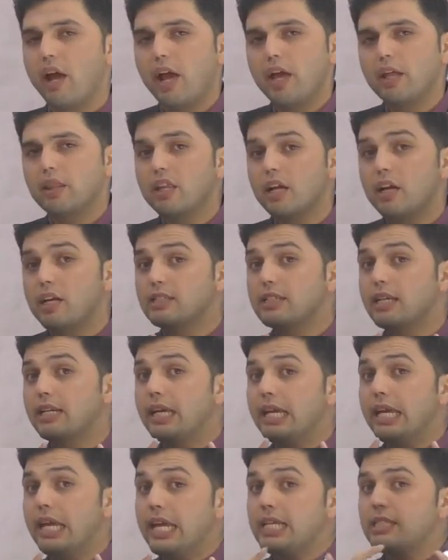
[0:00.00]
And there is
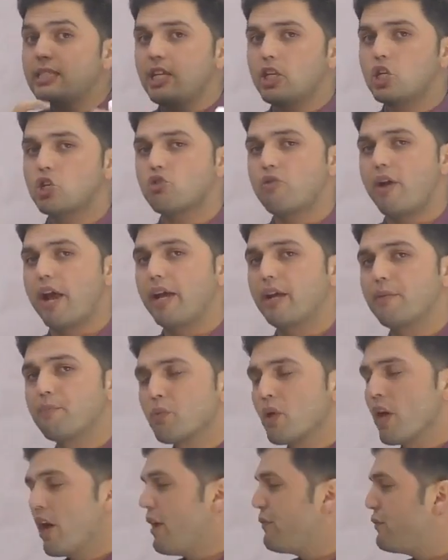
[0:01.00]
an easy trick
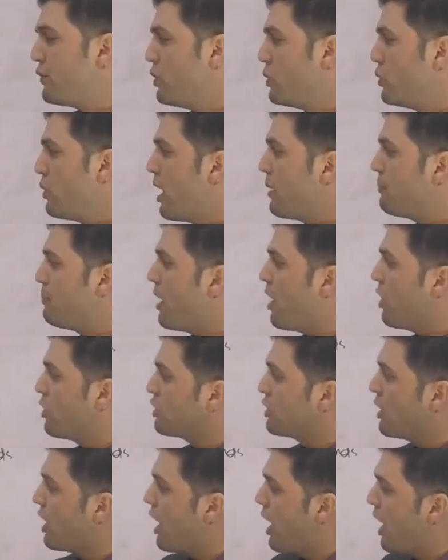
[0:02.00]
if you know
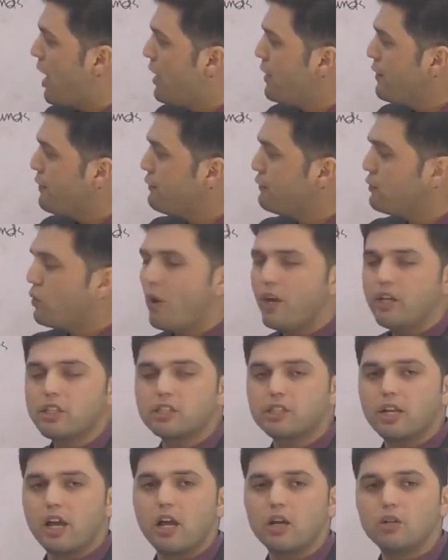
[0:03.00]
about the
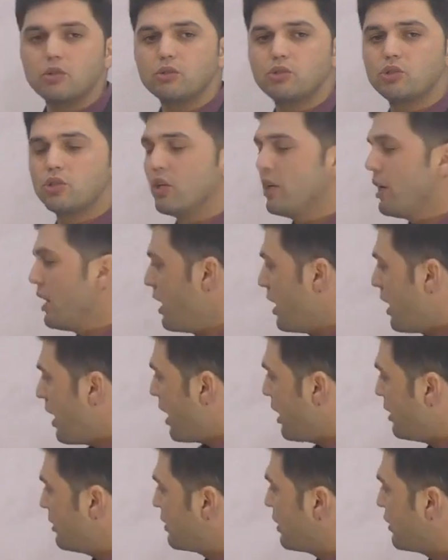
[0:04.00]
unvoiced sounds
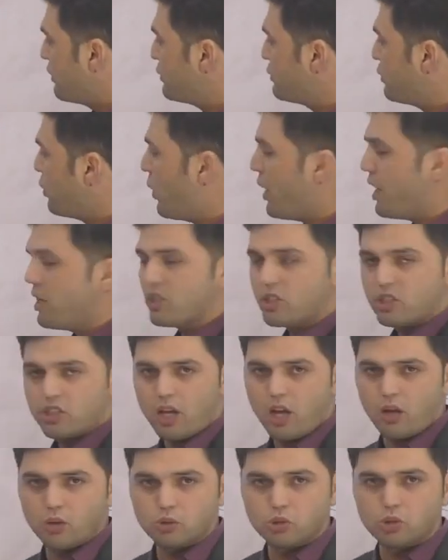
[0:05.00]
and the voice
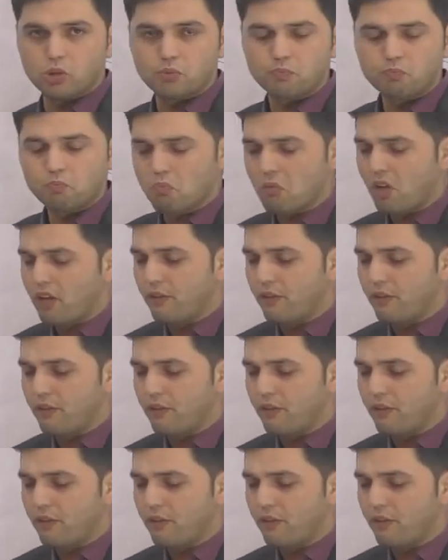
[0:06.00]
sounds.